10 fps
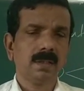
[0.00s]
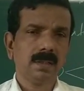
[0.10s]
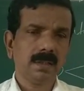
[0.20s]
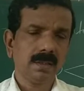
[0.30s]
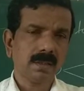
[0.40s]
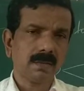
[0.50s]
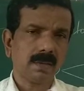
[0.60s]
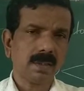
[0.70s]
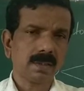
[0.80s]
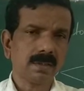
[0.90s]
In the
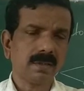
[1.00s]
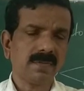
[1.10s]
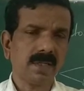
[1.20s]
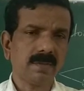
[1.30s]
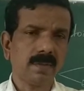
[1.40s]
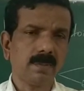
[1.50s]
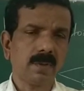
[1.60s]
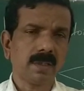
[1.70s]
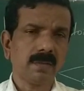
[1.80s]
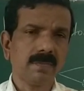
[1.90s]
context of ARIMA
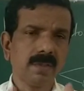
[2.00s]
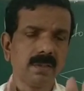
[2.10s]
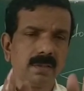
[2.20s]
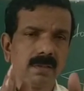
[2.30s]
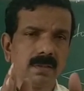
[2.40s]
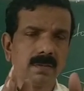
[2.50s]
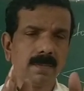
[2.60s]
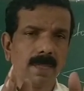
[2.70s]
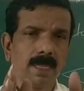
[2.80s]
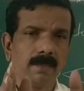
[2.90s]
model, we
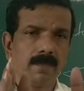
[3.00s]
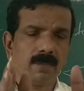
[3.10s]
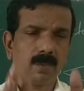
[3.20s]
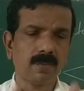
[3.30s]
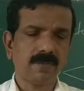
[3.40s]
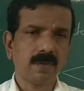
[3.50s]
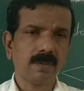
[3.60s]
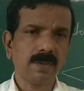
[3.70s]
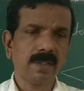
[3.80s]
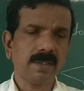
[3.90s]

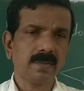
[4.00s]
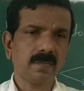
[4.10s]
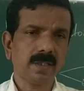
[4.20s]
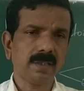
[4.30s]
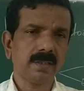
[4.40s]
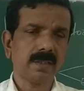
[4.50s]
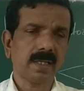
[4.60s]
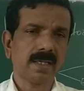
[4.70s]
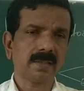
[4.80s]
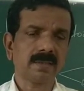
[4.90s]
formulate YT
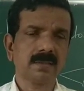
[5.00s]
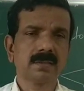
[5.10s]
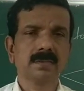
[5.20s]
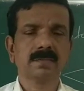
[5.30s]
as